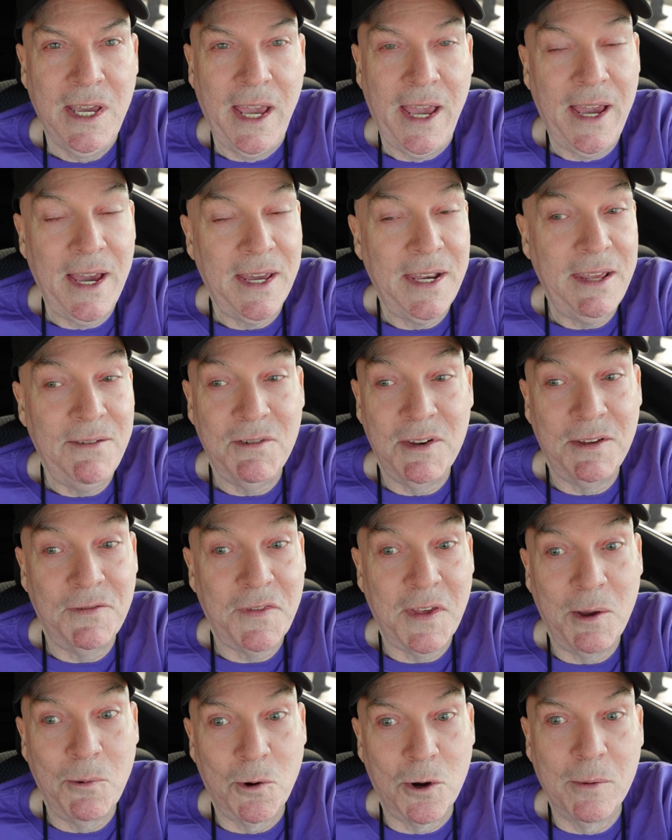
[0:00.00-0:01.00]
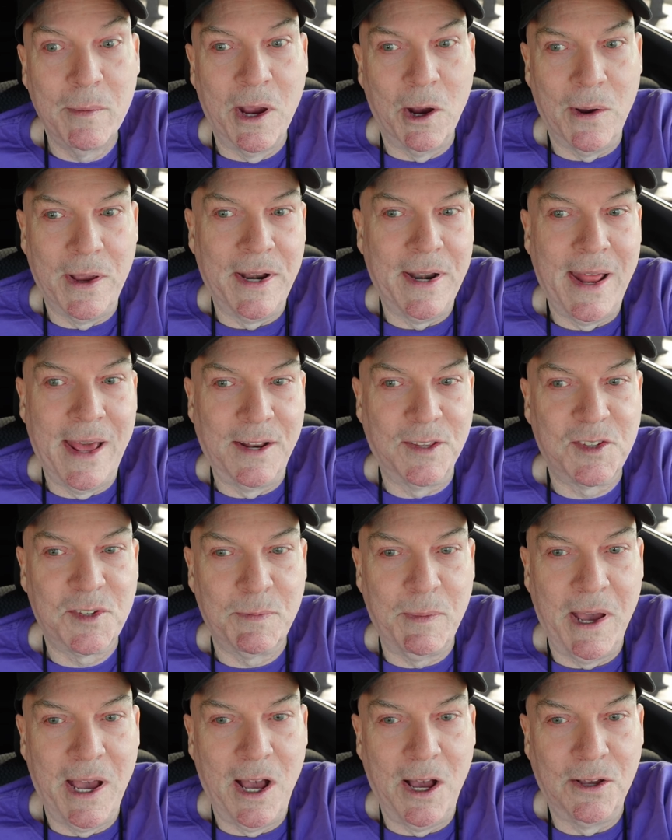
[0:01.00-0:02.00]
And even if they were married and had a
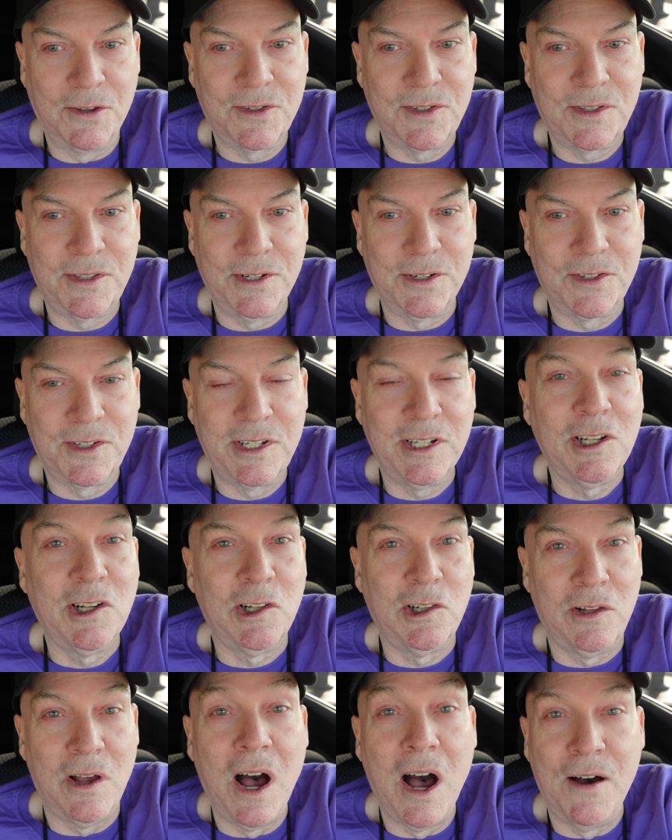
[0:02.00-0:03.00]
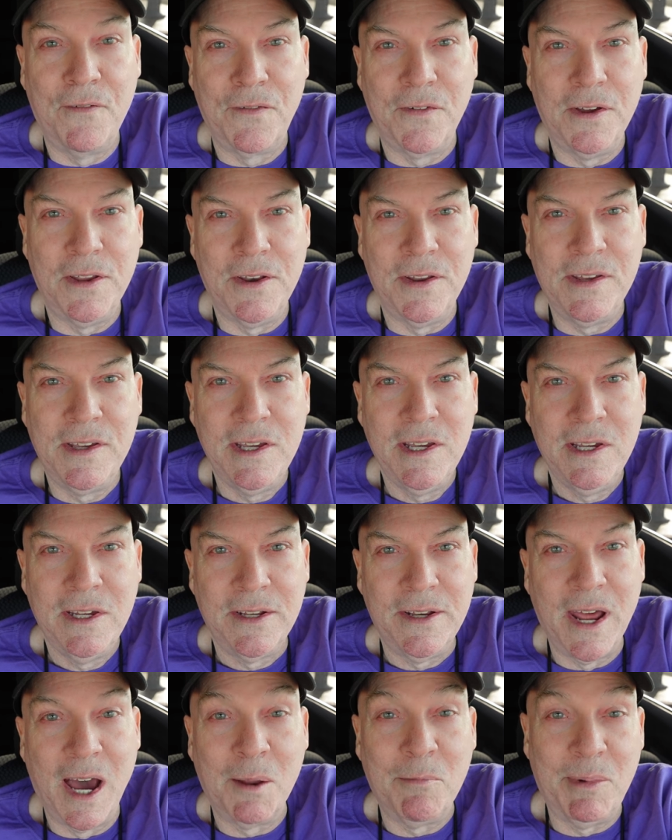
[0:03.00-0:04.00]
spouse, they're still often
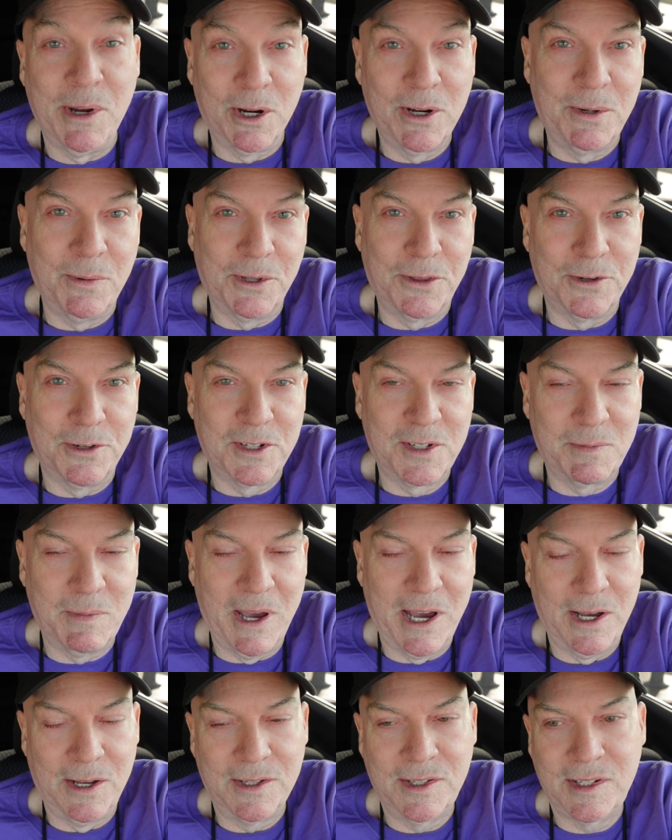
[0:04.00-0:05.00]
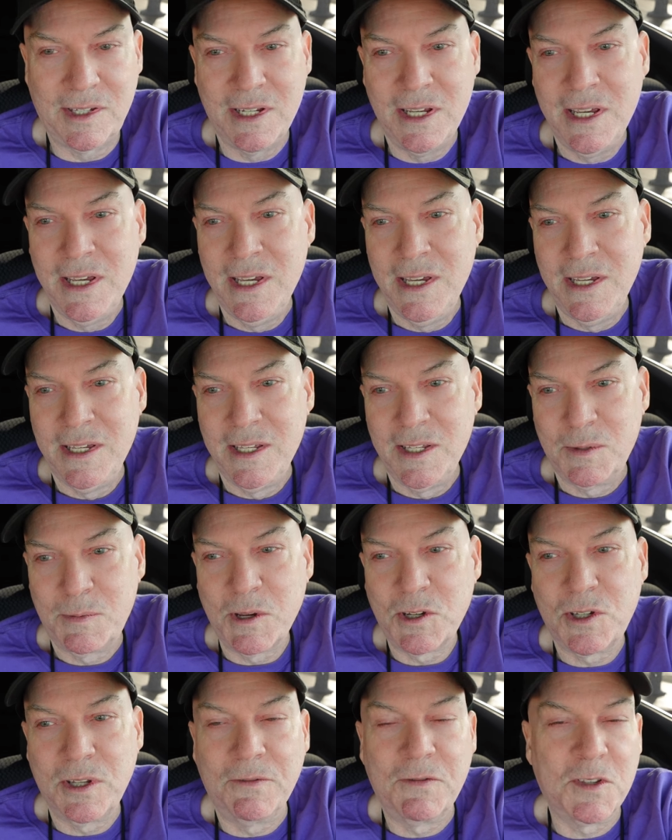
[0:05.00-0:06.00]
not buried with their spouse,
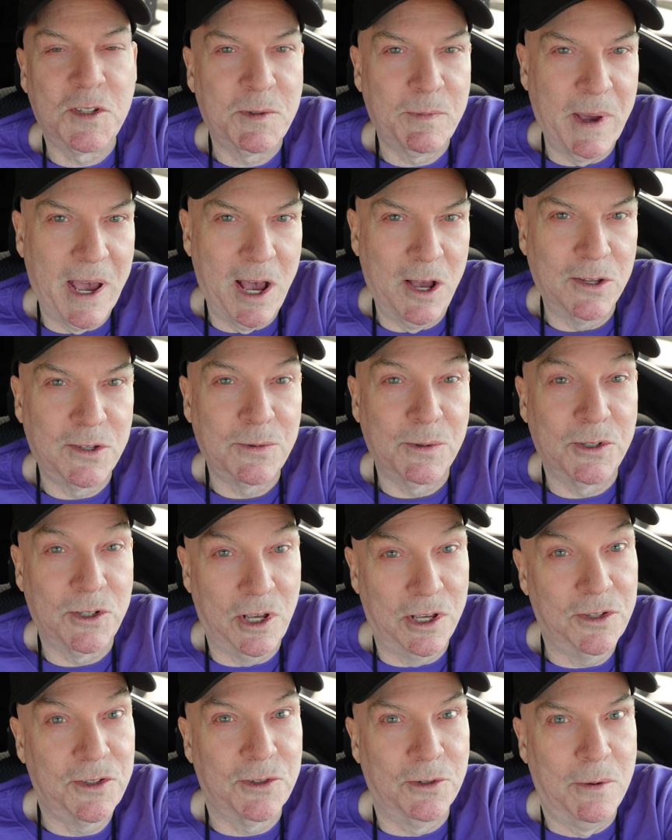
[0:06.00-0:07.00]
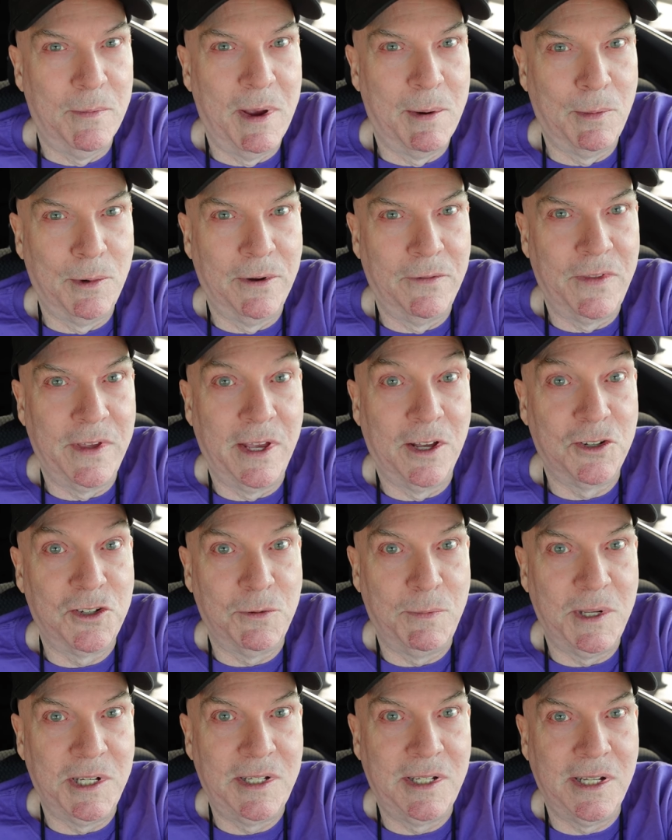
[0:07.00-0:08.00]
especially if the spouse was also a member of the
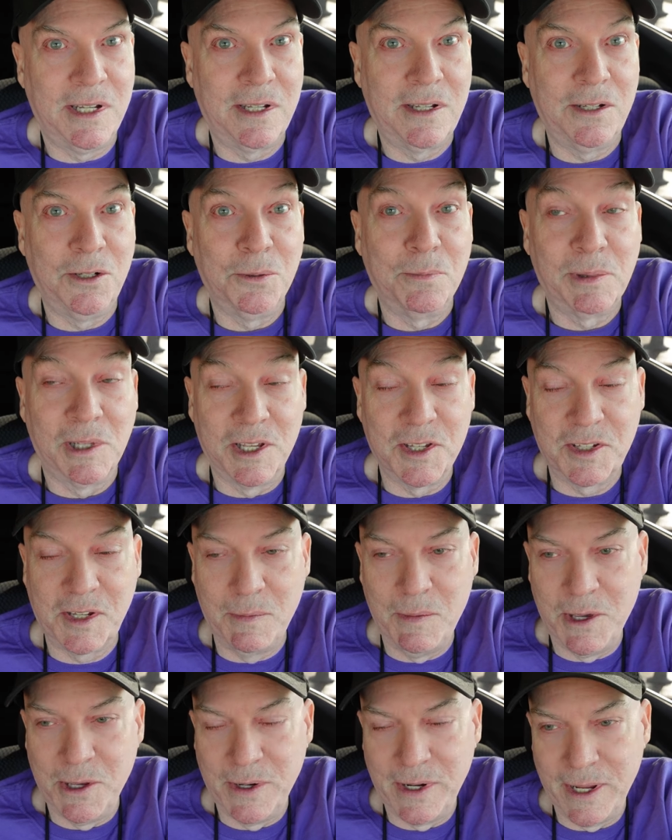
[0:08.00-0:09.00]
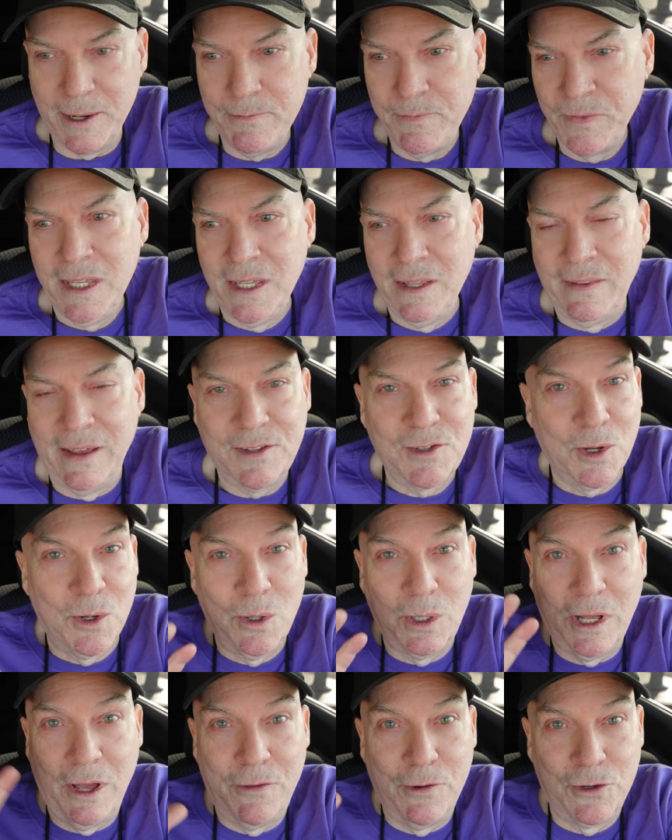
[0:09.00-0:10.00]
LGBTQ plus community. That's a
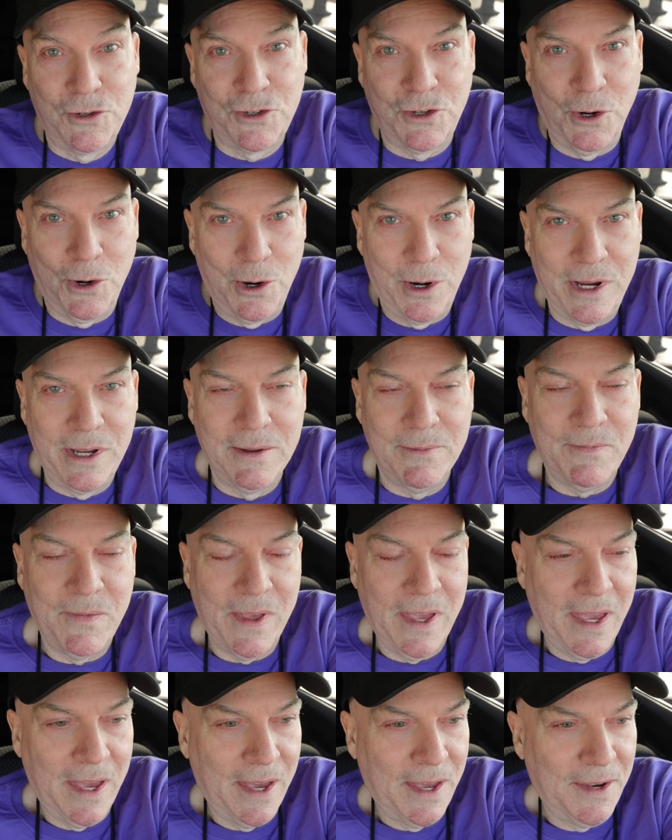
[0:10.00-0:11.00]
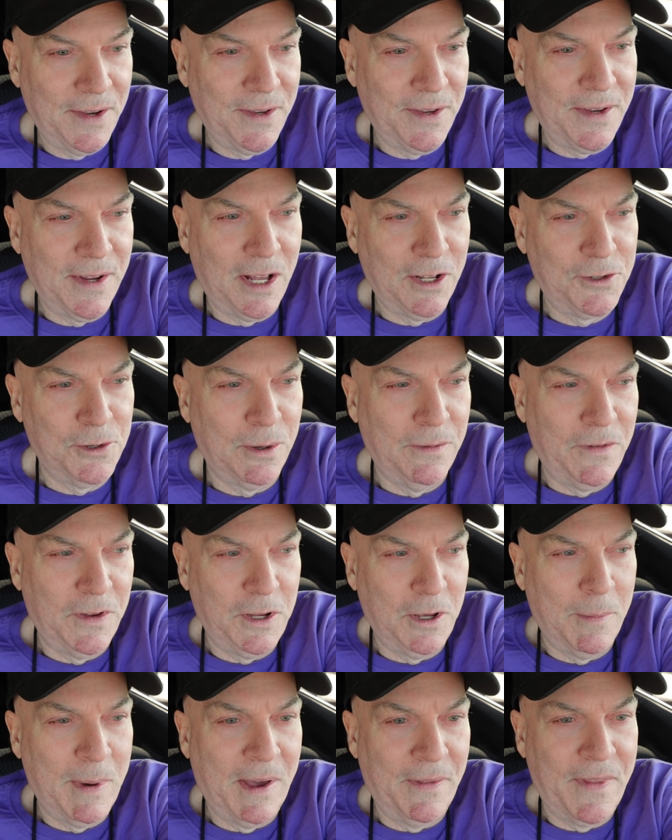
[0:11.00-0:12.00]
whole other story, and I'll do a
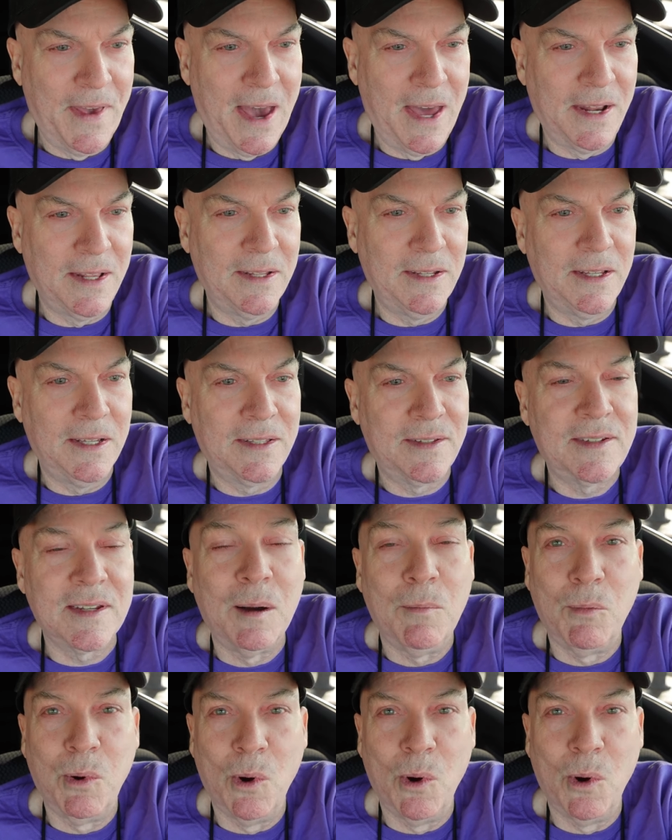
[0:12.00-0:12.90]
video about that at, at some